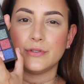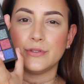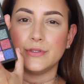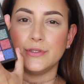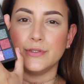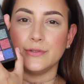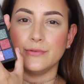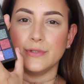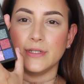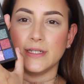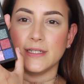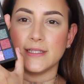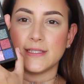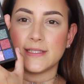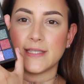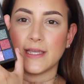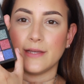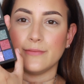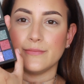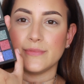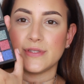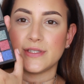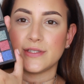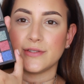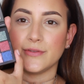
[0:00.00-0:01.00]
do an
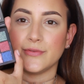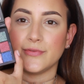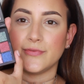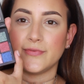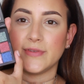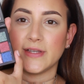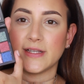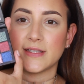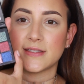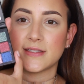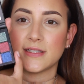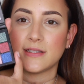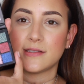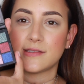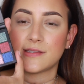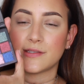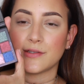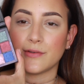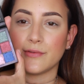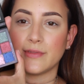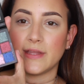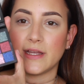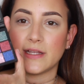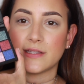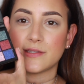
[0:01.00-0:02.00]
attempt to fix it,
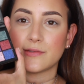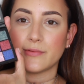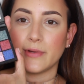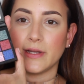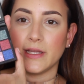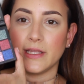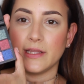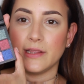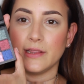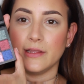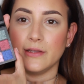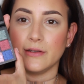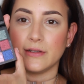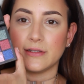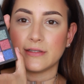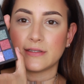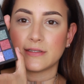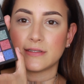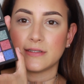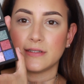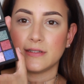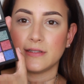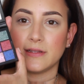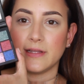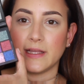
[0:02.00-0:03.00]
so that's why it
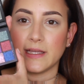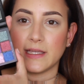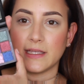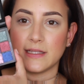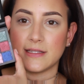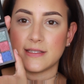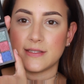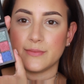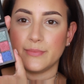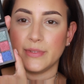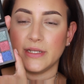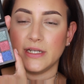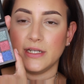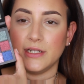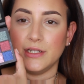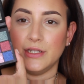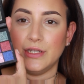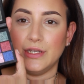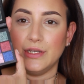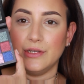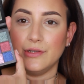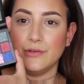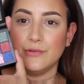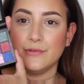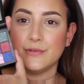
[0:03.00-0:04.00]
looks like it's been
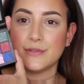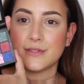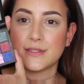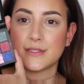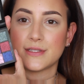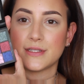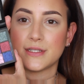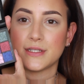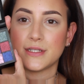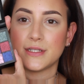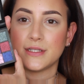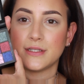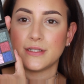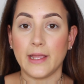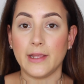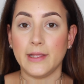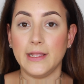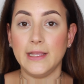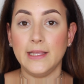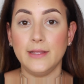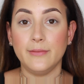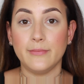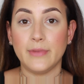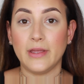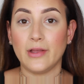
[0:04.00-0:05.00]
used. I
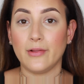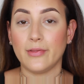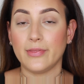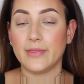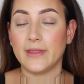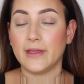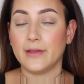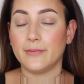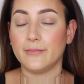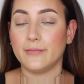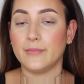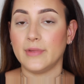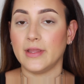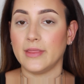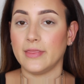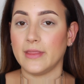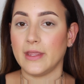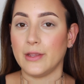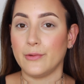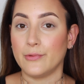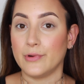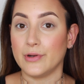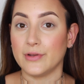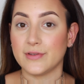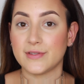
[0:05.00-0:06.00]
emailed them and
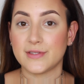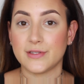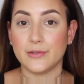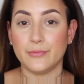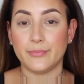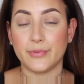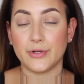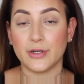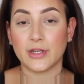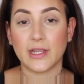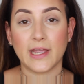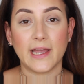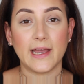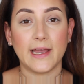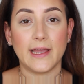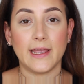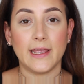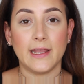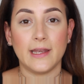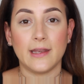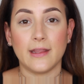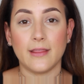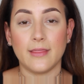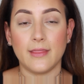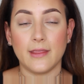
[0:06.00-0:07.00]
they were super
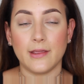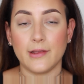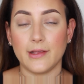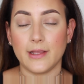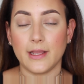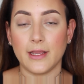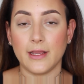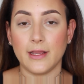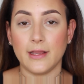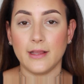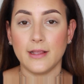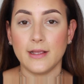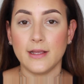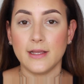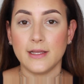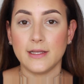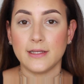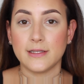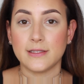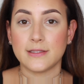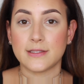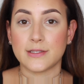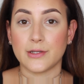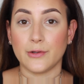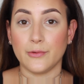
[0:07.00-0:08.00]
kind and they
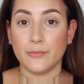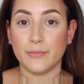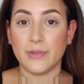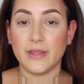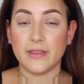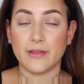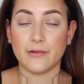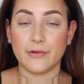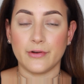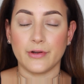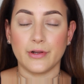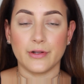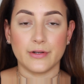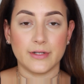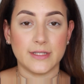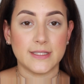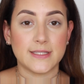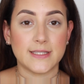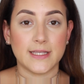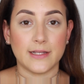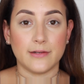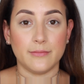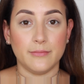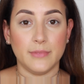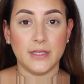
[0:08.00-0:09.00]
told me they were going to
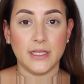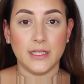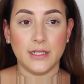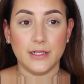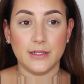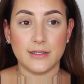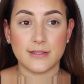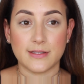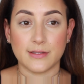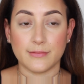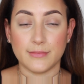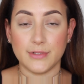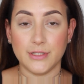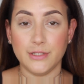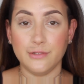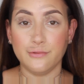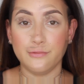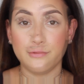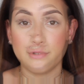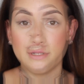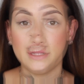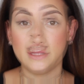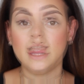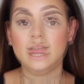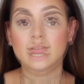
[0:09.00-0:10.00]
send me some new
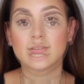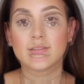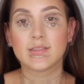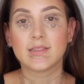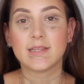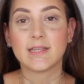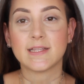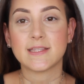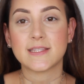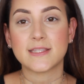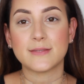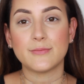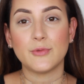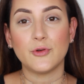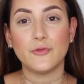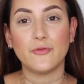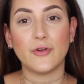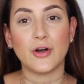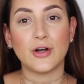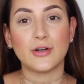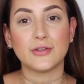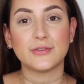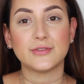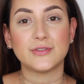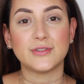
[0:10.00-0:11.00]
oh, ones. Let's move
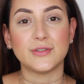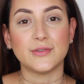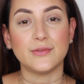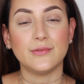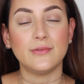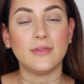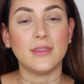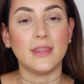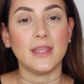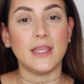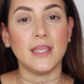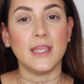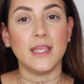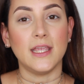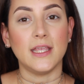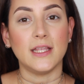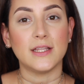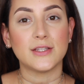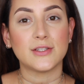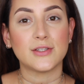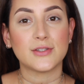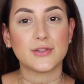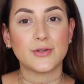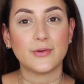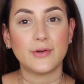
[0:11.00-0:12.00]
on to the
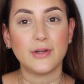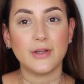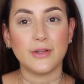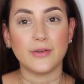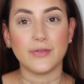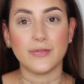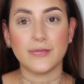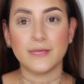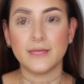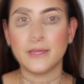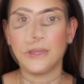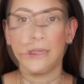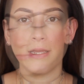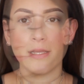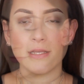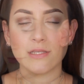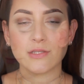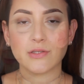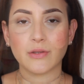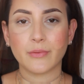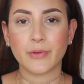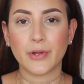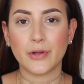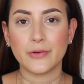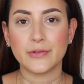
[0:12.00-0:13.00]
tutorial.
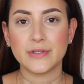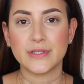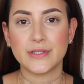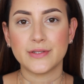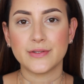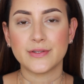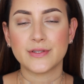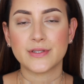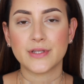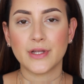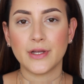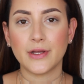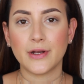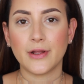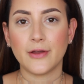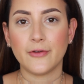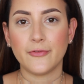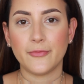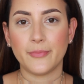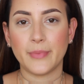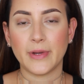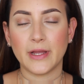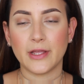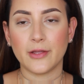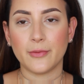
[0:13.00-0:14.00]
So I'm going to start
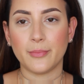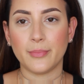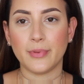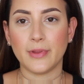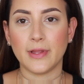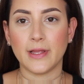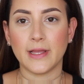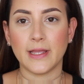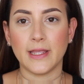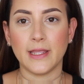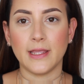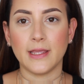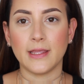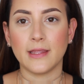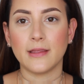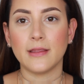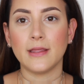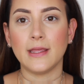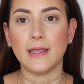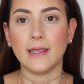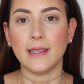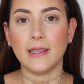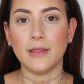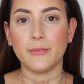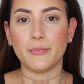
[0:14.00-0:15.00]
off by applying
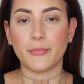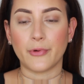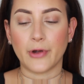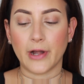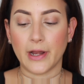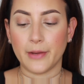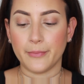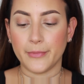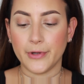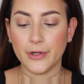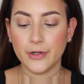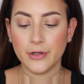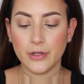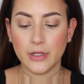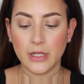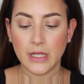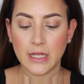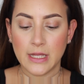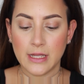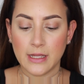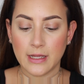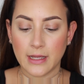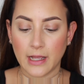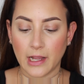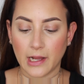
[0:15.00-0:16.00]
a primer.
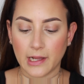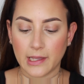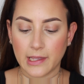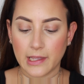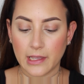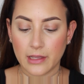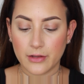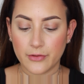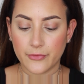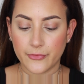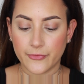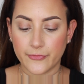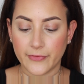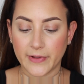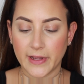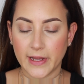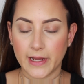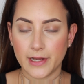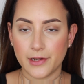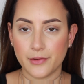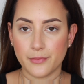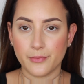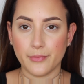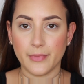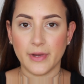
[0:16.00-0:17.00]
I can't
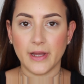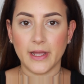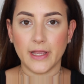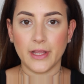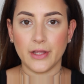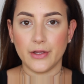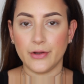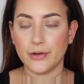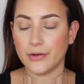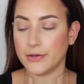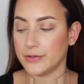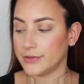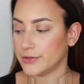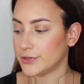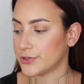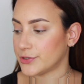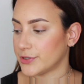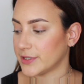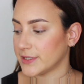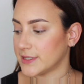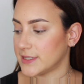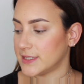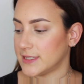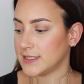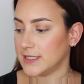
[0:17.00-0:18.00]
find my
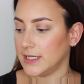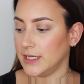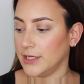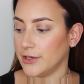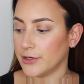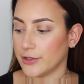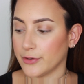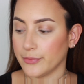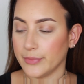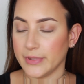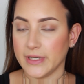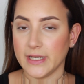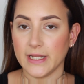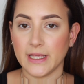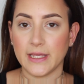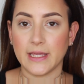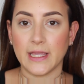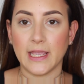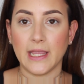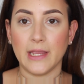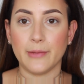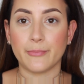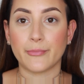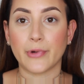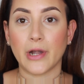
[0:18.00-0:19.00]
trusty Urban
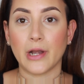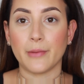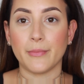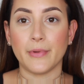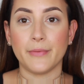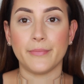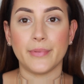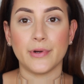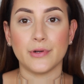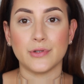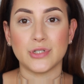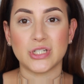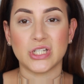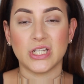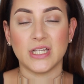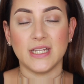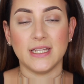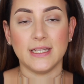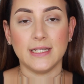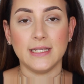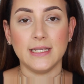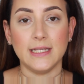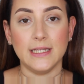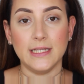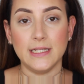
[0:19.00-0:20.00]
Decay Primer Potion
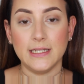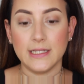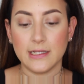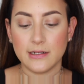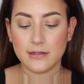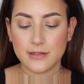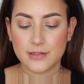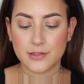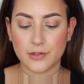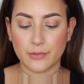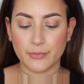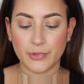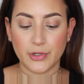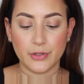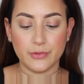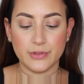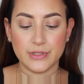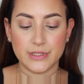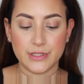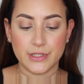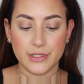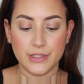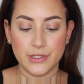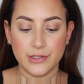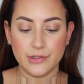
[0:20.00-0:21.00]
in Eden, so I'm
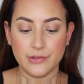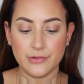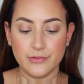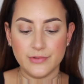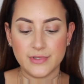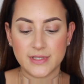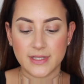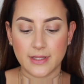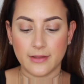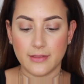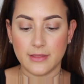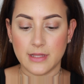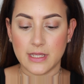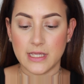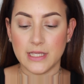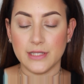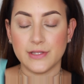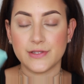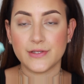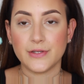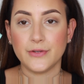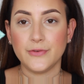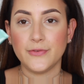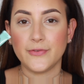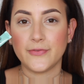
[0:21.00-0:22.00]
going to use the
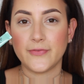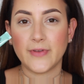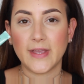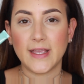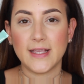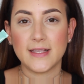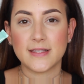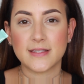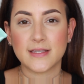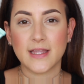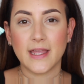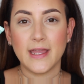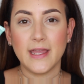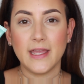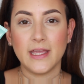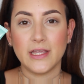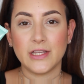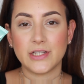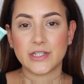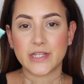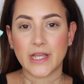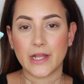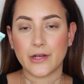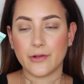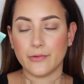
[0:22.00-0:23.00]
Too Faced
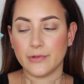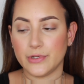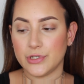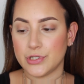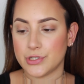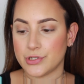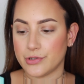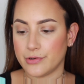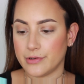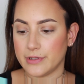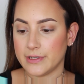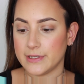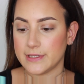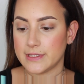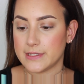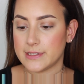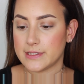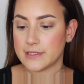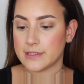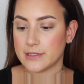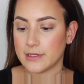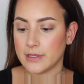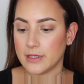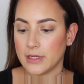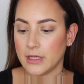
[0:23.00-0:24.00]
Shadow
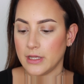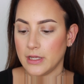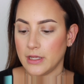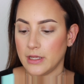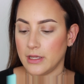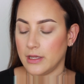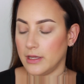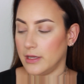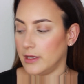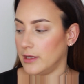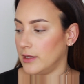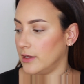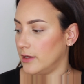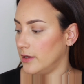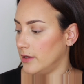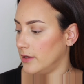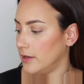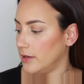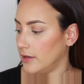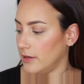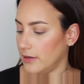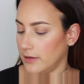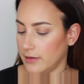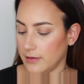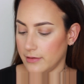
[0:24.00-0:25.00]
Insurance.
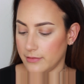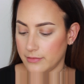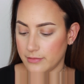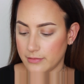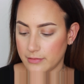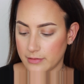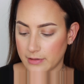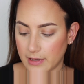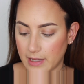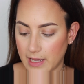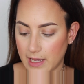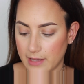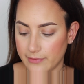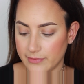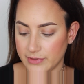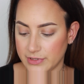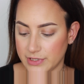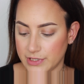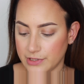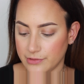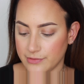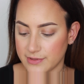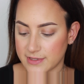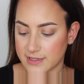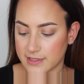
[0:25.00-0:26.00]
Uh, I
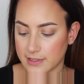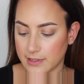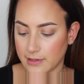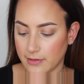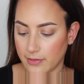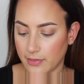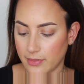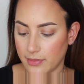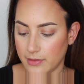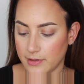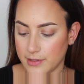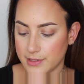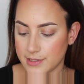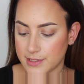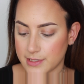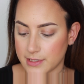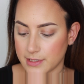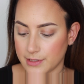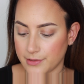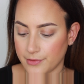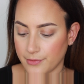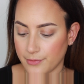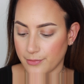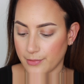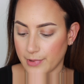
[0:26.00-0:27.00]
haven't used this
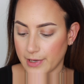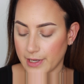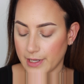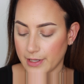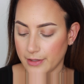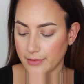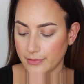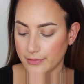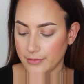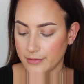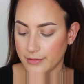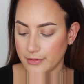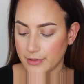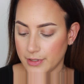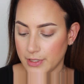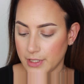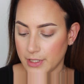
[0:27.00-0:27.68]
in a while